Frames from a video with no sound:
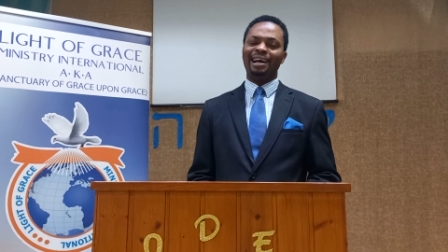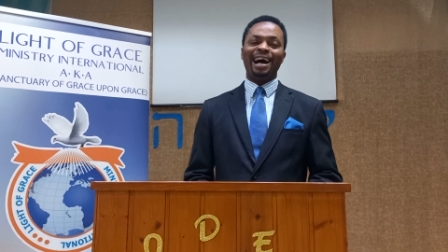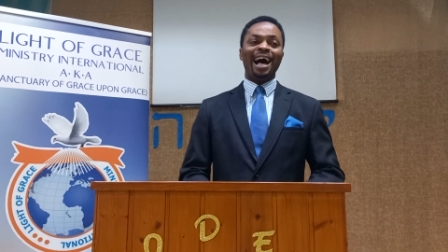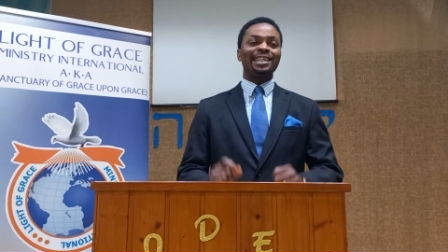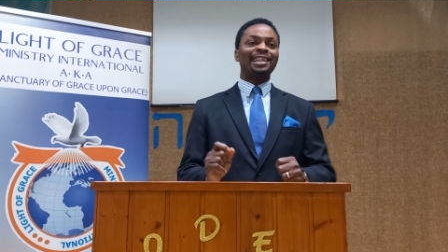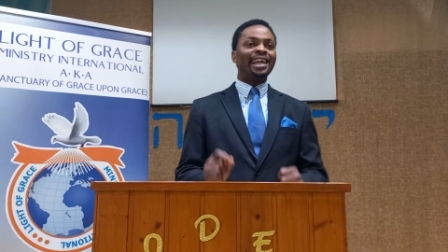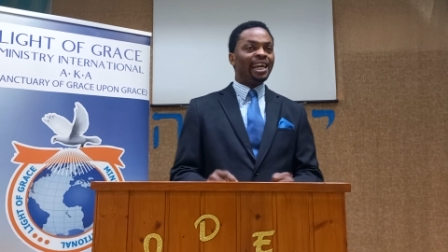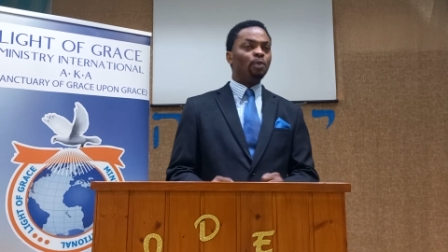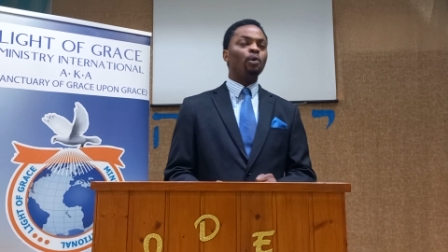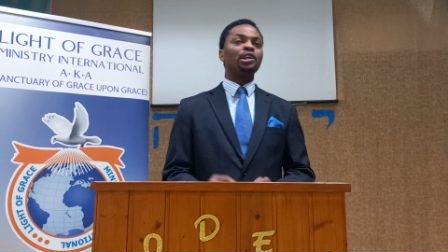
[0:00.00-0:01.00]

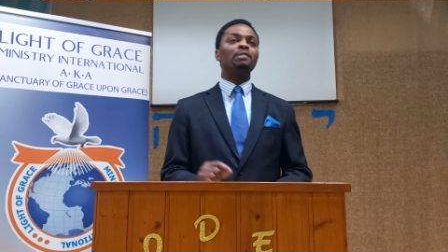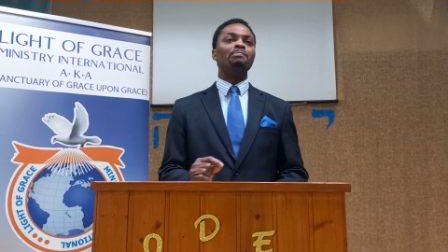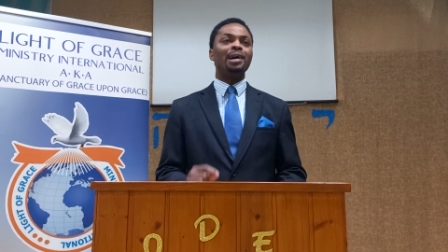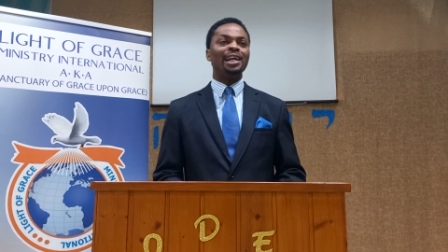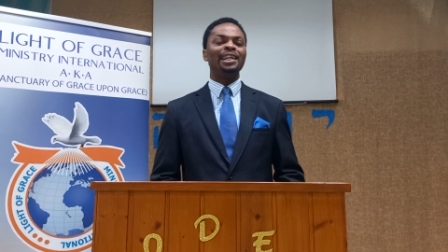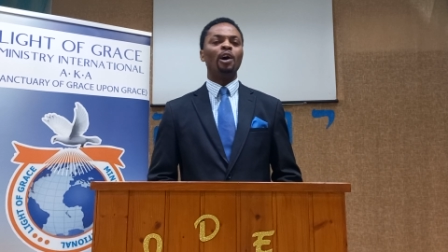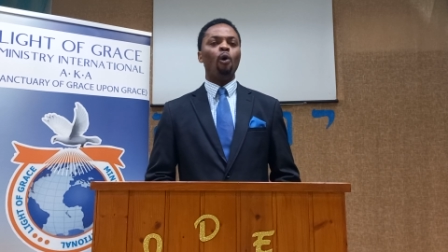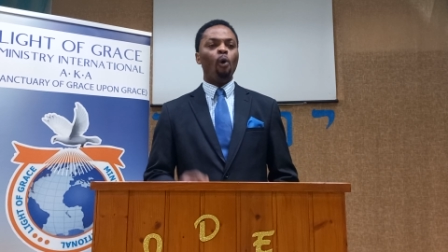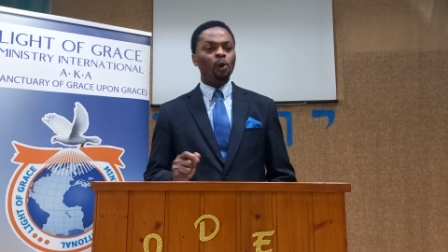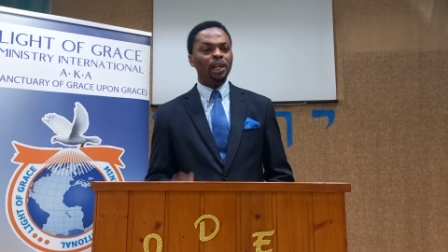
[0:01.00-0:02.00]
Asking will remain the
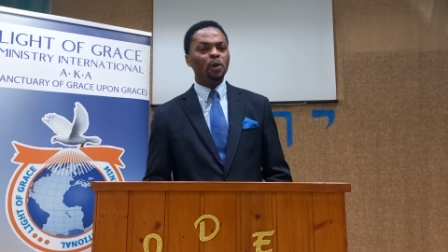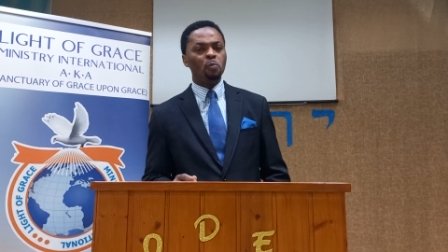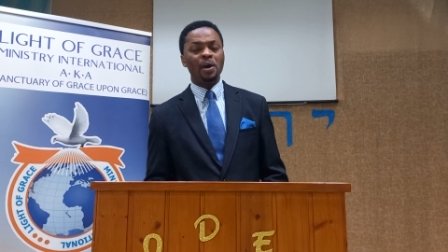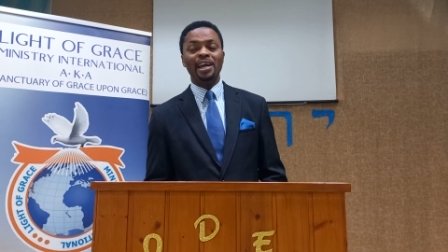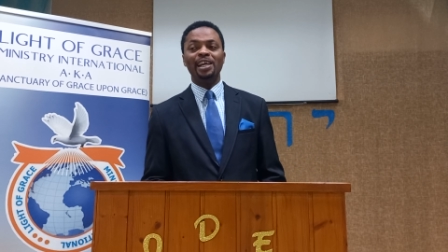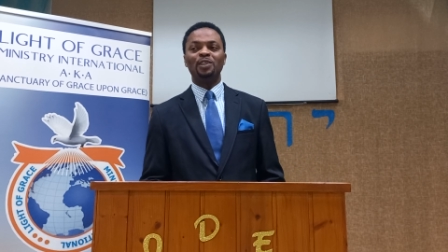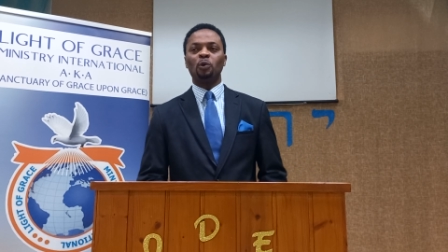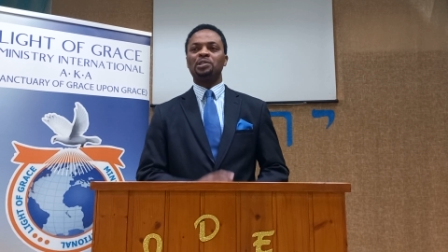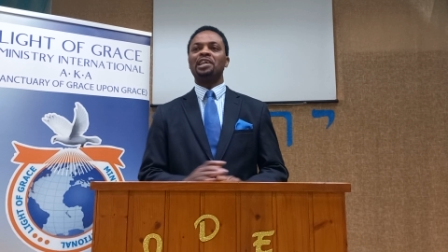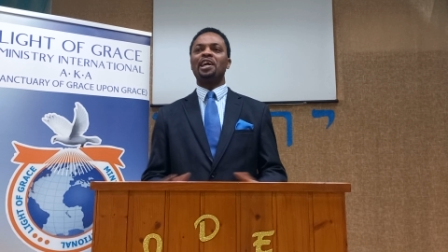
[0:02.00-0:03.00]
only way to
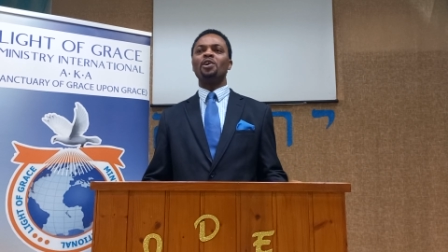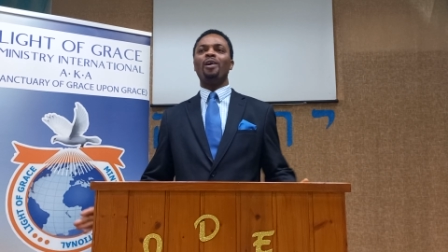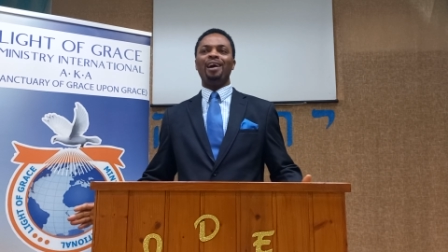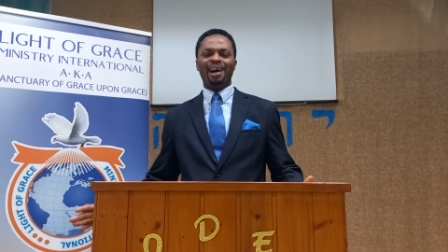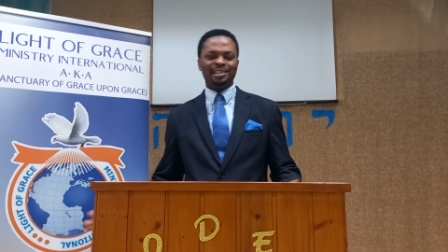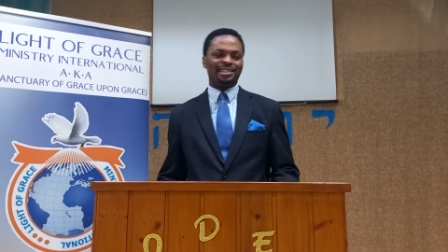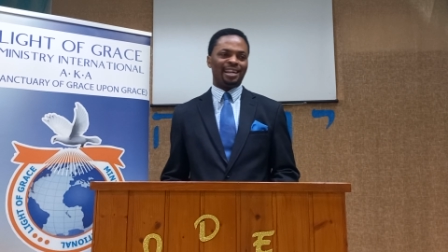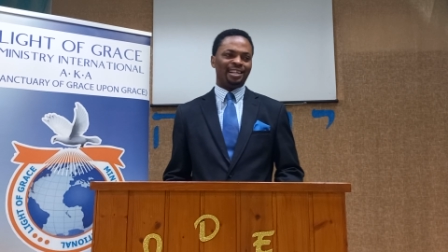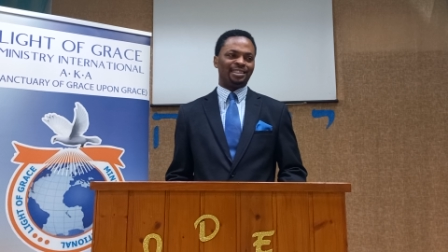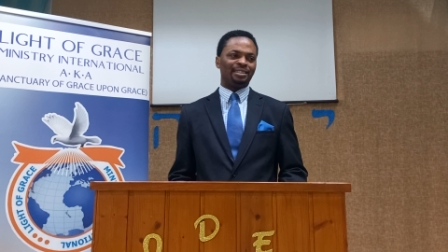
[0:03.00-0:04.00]
secure
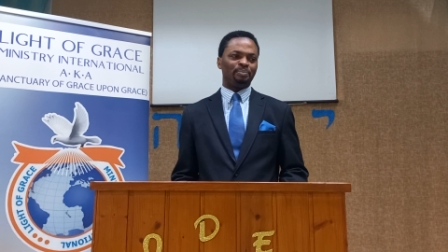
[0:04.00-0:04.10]
answers.